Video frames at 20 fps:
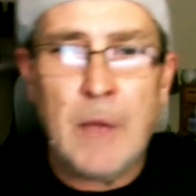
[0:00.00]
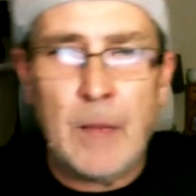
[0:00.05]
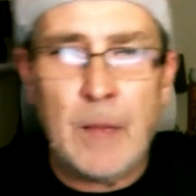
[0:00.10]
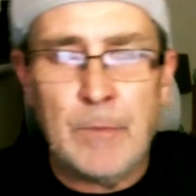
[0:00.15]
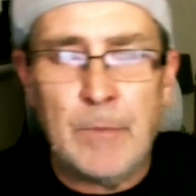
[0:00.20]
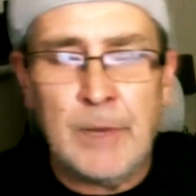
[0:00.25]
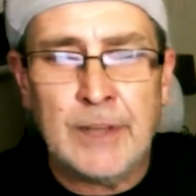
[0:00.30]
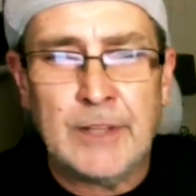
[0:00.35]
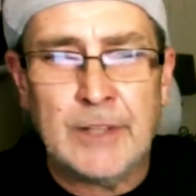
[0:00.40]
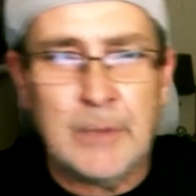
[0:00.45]

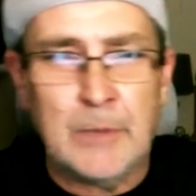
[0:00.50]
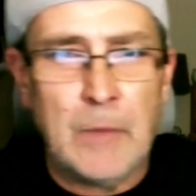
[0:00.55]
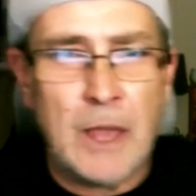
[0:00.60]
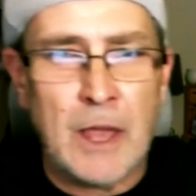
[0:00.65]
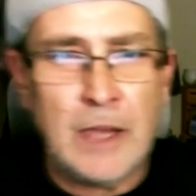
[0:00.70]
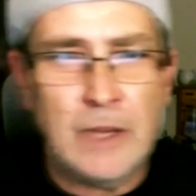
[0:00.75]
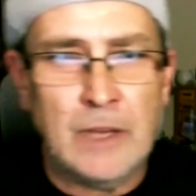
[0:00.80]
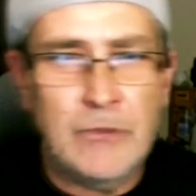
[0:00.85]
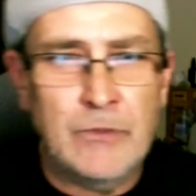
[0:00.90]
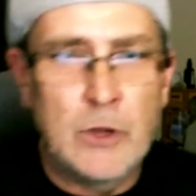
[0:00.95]
public
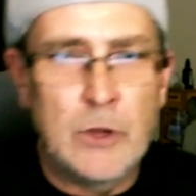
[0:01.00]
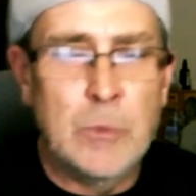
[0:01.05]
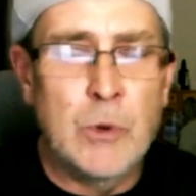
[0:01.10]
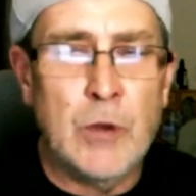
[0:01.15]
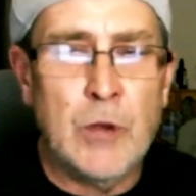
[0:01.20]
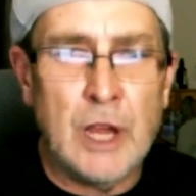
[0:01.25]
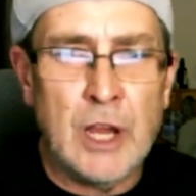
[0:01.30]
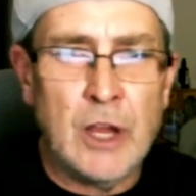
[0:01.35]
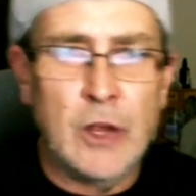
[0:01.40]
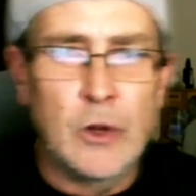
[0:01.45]
domain if you
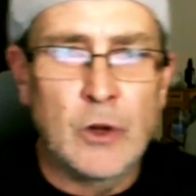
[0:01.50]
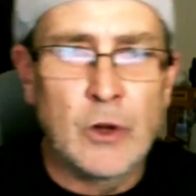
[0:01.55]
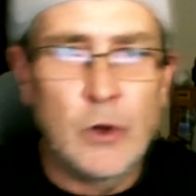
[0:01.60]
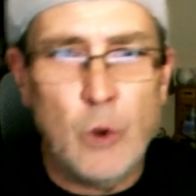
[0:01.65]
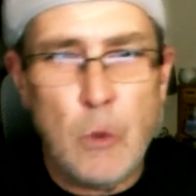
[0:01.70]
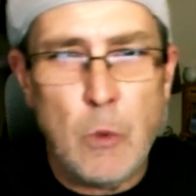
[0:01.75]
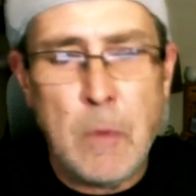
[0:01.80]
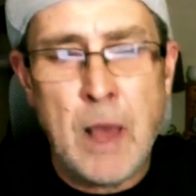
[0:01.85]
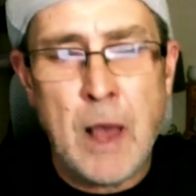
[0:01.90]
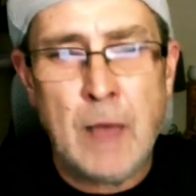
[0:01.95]
put in
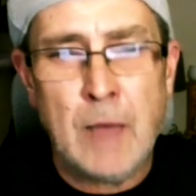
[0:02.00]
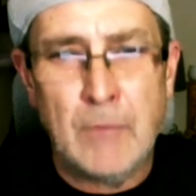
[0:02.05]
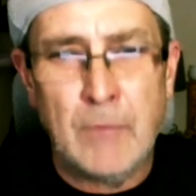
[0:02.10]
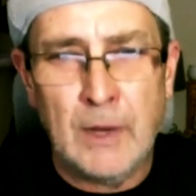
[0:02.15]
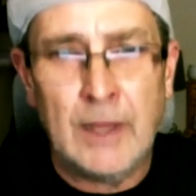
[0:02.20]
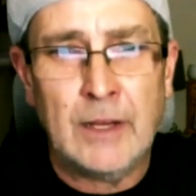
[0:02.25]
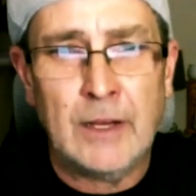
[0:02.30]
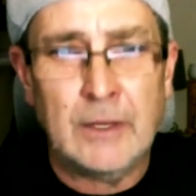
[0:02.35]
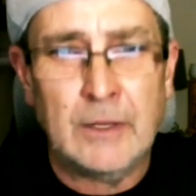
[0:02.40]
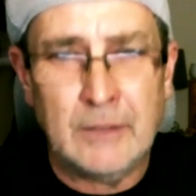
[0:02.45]
google
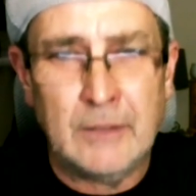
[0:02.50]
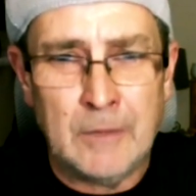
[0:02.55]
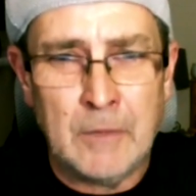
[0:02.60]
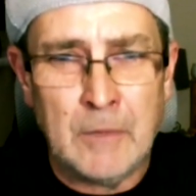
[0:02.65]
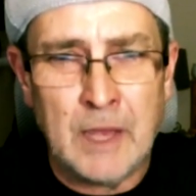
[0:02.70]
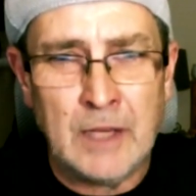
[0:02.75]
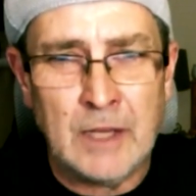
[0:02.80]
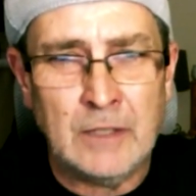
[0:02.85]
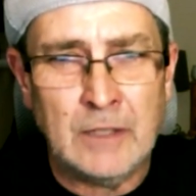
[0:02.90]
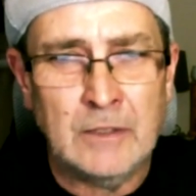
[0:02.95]
public
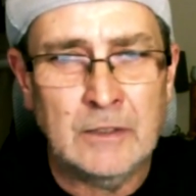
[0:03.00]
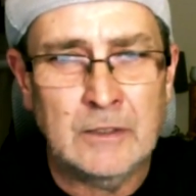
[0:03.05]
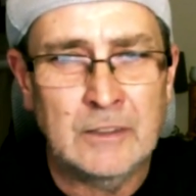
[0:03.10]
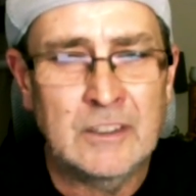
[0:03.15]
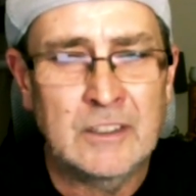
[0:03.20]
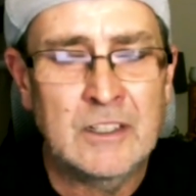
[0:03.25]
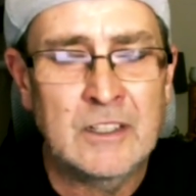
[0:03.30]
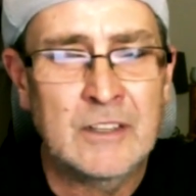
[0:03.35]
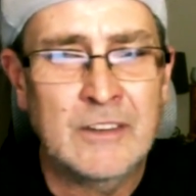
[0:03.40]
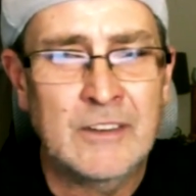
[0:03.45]
domain
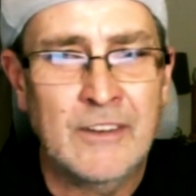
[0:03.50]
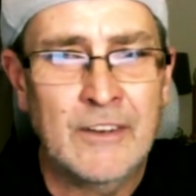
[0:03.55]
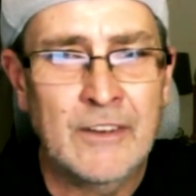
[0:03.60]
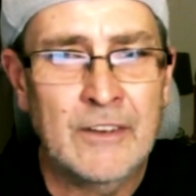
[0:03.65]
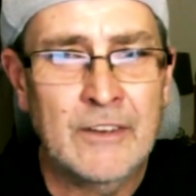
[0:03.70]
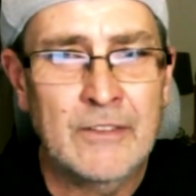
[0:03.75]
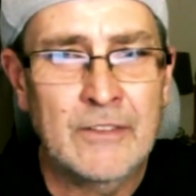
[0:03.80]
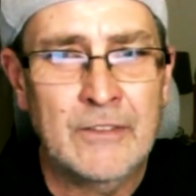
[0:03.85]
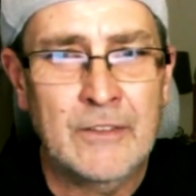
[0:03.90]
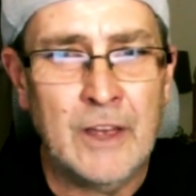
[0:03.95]

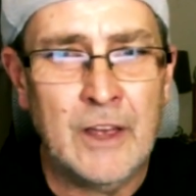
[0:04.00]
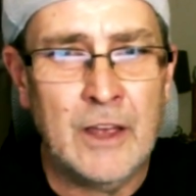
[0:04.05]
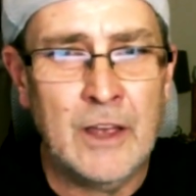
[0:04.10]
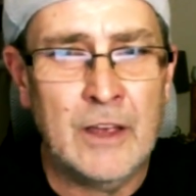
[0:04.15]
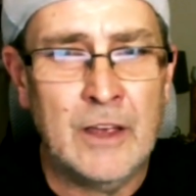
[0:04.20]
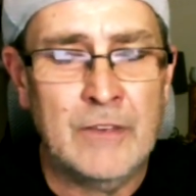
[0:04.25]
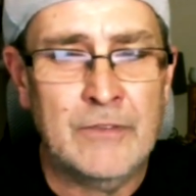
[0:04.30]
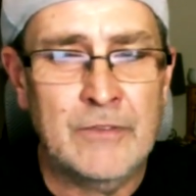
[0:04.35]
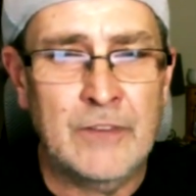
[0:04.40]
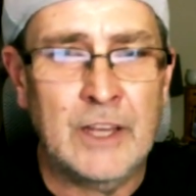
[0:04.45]

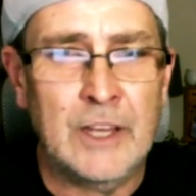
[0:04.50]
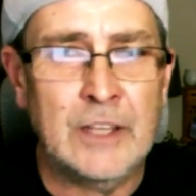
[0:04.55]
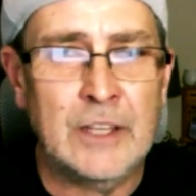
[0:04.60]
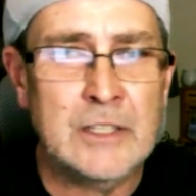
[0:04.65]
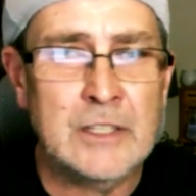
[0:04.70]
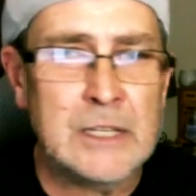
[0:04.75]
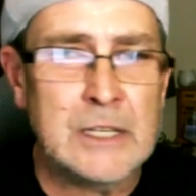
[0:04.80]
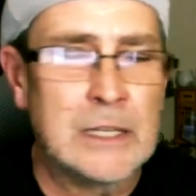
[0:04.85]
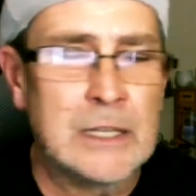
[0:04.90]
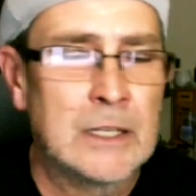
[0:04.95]
uh,
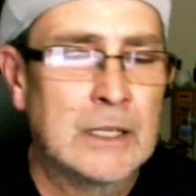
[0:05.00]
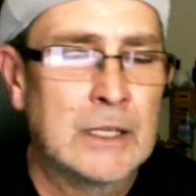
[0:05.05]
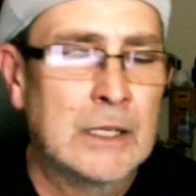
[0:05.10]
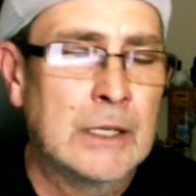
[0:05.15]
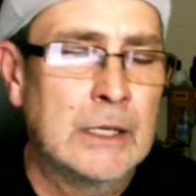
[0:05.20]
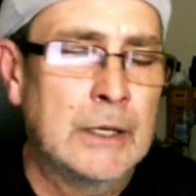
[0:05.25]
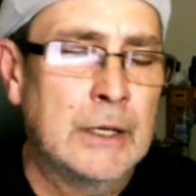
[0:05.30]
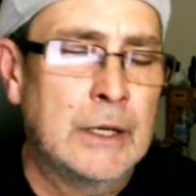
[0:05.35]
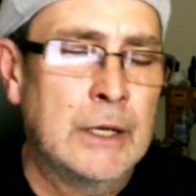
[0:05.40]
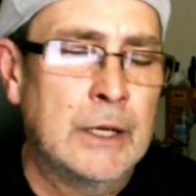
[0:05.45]
figures
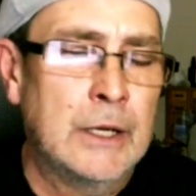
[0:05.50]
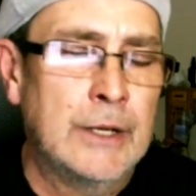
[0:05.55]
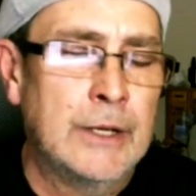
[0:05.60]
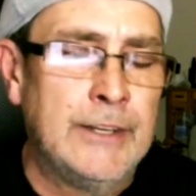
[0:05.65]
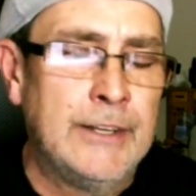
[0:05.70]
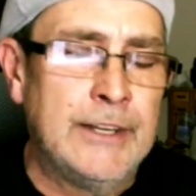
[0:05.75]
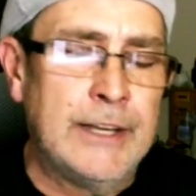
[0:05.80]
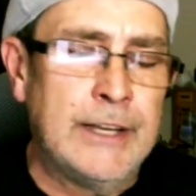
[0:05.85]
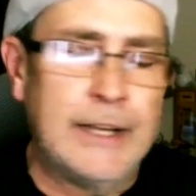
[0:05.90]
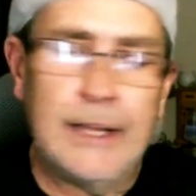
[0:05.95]

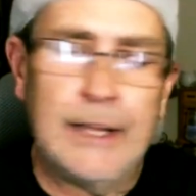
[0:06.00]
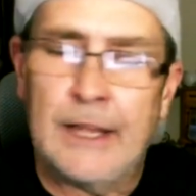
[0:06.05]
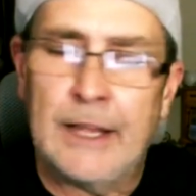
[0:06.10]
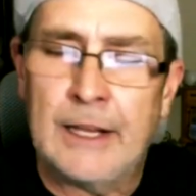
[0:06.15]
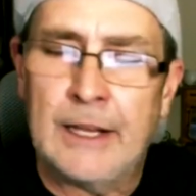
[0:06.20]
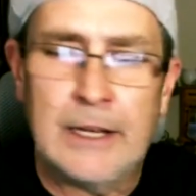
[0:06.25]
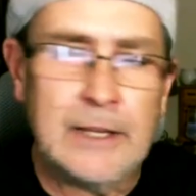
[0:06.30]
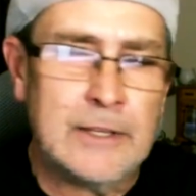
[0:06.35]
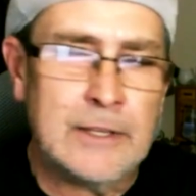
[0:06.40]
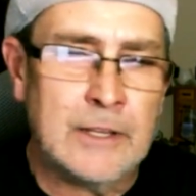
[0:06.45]
you're going to get
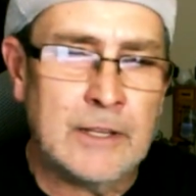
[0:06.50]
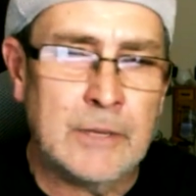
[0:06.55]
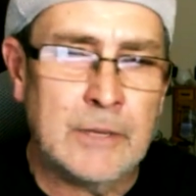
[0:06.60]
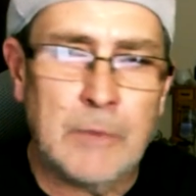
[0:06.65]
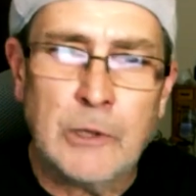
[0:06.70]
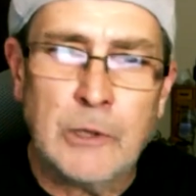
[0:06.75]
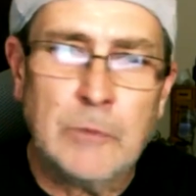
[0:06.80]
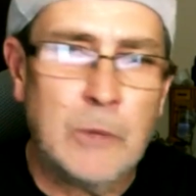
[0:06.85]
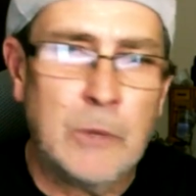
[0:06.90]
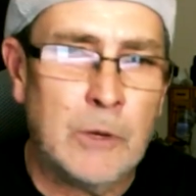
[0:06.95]
a list of the
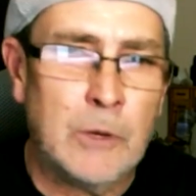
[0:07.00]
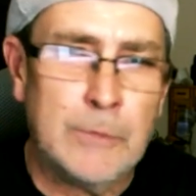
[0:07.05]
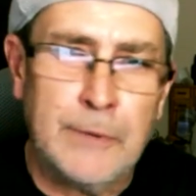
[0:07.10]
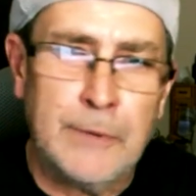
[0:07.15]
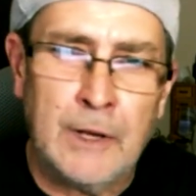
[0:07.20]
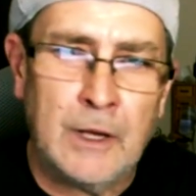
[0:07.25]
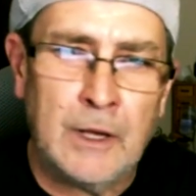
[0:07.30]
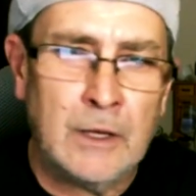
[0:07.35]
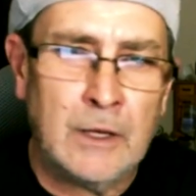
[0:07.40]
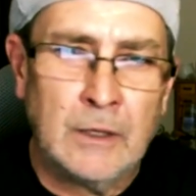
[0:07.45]
most
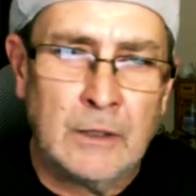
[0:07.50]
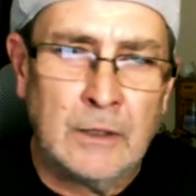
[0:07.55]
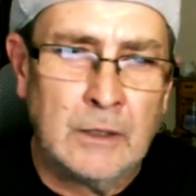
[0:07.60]
popular.